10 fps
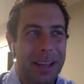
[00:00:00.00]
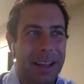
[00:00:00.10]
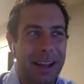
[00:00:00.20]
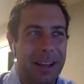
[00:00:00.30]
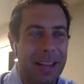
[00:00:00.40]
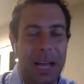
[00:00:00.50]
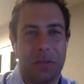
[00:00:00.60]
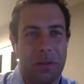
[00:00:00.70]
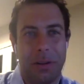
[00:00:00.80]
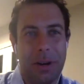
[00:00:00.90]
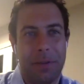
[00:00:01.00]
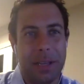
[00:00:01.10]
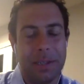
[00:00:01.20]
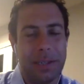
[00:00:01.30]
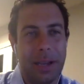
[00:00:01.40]
allows for
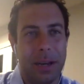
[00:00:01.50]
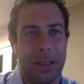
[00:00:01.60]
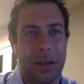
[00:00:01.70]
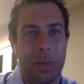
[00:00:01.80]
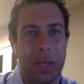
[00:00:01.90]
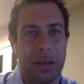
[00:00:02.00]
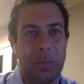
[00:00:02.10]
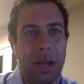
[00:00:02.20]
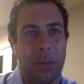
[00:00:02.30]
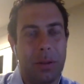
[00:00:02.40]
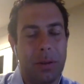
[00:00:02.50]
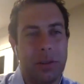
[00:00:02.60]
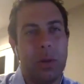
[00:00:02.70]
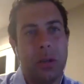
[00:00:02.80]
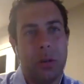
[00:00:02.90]
everything to kind of then be uploaded. So
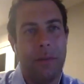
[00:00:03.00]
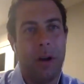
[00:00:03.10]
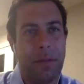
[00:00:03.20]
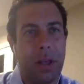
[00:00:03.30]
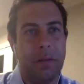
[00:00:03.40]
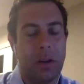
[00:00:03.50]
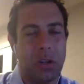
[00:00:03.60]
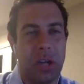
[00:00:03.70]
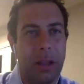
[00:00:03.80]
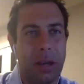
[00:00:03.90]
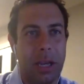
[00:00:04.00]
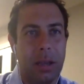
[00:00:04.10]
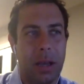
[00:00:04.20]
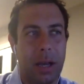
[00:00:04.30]
we do have offline functionality